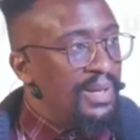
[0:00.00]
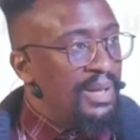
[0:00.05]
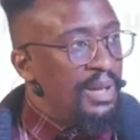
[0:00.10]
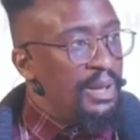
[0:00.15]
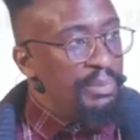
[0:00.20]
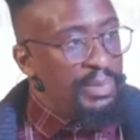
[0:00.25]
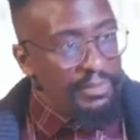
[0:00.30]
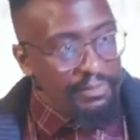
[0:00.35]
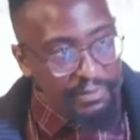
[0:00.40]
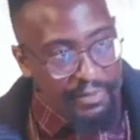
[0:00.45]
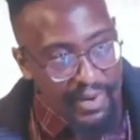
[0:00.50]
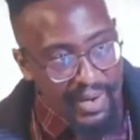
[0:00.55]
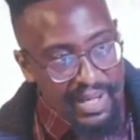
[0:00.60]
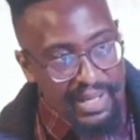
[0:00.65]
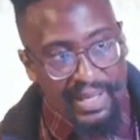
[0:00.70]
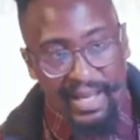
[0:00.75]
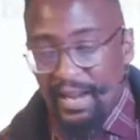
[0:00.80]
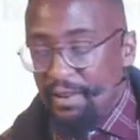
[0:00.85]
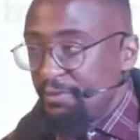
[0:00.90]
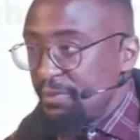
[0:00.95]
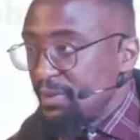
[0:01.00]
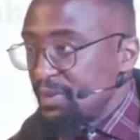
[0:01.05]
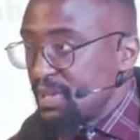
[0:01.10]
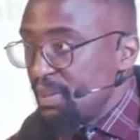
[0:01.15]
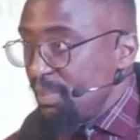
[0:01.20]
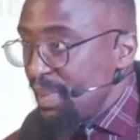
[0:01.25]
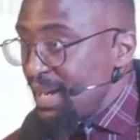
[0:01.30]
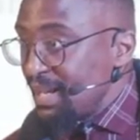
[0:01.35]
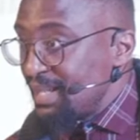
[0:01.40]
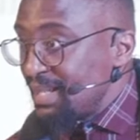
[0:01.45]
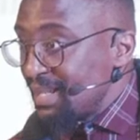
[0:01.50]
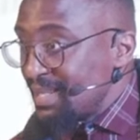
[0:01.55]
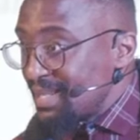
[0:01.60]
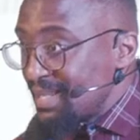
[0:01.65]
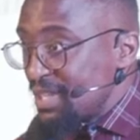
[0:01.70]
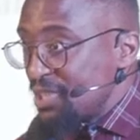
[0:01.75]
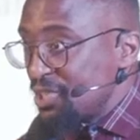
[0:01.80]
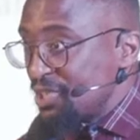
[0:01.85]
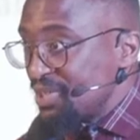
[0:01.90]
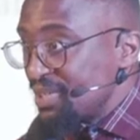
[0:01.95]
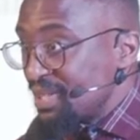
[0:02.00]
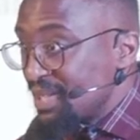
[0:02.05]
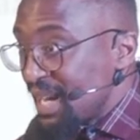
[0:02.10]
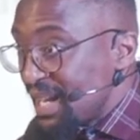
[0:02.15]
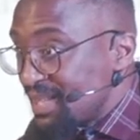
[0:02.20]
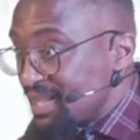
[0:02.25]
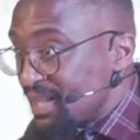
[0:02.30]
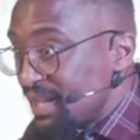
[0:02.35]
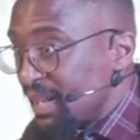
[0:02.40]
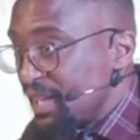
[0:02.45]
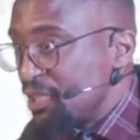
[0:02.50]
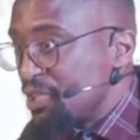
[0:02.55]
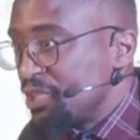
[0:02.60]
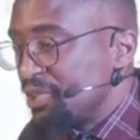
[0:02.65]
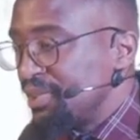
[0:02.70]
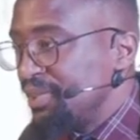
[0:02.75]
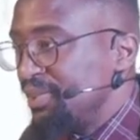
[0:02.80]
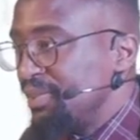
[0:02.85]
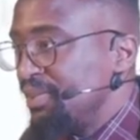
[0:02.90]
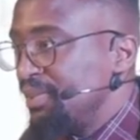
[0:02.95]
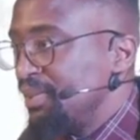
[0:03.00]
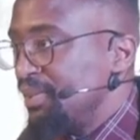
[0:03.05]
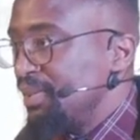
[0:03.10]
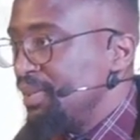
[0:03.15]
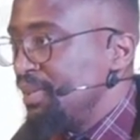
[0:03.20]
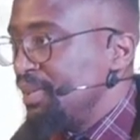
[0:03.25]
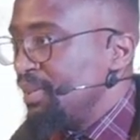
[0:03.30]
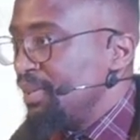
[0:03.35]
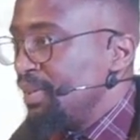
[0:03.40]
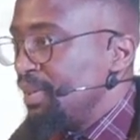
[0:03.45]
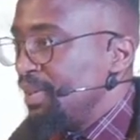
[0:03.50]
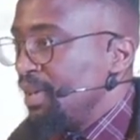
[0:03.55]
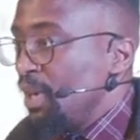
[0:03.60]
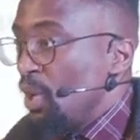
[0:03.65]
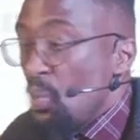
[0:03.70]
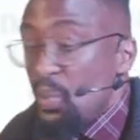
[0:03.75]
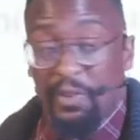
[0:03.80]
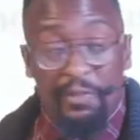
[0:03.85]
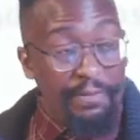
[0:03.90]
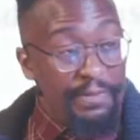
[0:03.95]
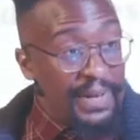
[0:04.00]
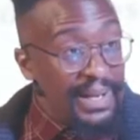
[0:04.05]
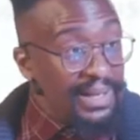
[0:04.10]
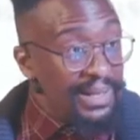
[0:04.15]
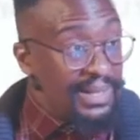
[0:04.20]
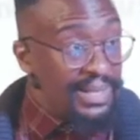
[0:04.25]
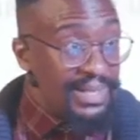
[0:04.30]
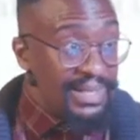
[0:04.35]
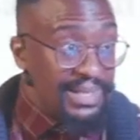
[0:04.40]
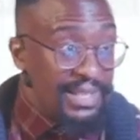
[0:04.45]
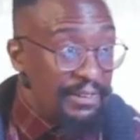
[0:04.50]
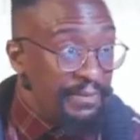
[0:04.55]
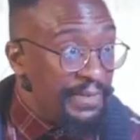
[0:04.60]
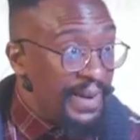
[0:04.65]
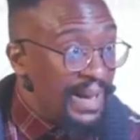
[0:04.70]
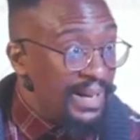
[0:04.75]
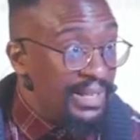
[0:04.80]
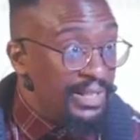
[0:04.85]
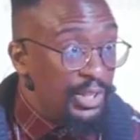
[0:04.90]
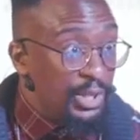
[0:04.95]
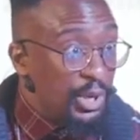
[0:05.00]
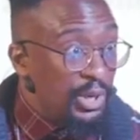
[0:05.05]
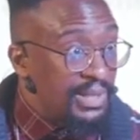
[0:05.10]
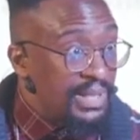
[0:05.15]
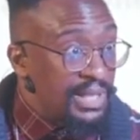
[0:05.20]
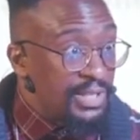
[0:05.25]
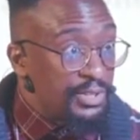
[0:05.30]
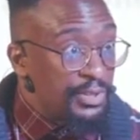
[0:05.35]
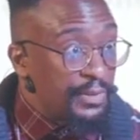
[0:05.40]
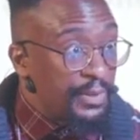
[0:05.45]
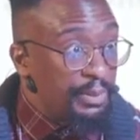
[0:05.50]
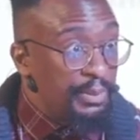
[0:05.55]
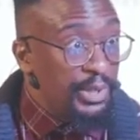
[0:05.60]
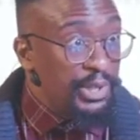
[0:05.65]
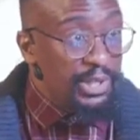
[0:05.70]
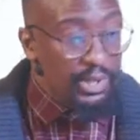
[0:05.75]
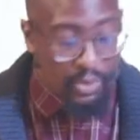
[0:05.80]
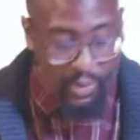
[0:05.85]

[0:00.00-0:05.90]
Be very careful to make decisions in isolation. We figure this stuff out in the context of community.